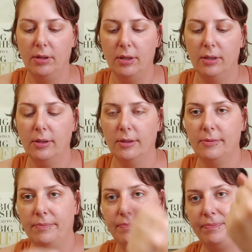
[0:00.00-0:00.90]

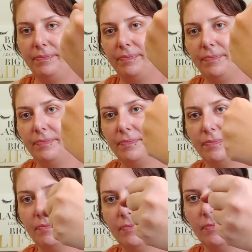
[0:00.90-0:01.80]

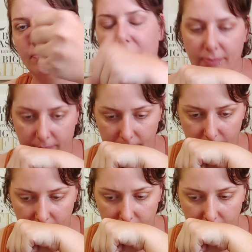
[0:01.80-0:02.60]
Nobody speaks.